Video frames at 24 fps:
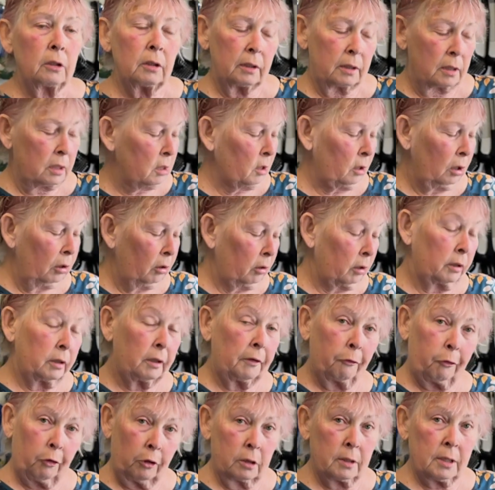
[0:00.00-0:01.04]
There's not a lot of
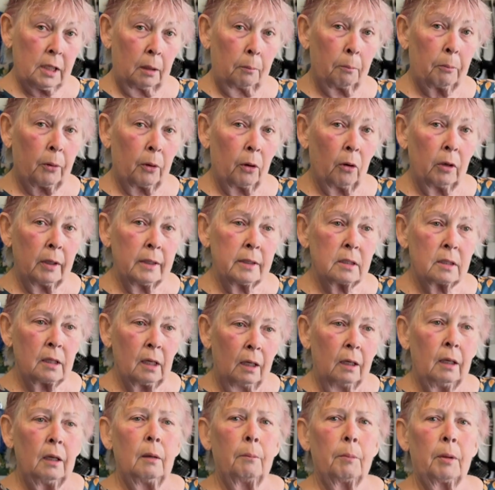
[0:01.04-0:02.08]
difference in price,
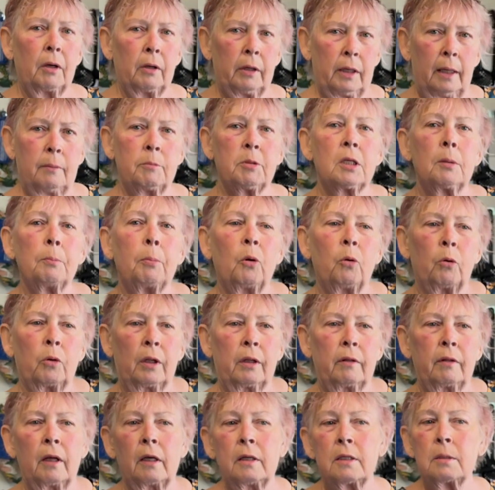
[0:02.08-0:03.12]
but I am
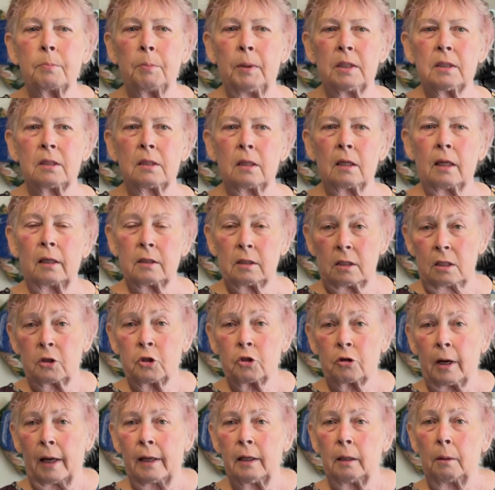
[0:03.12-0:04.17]
supporting those
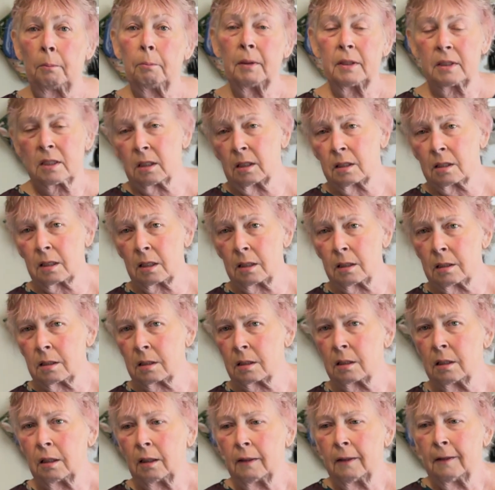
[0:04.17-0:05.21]
Australian businesses.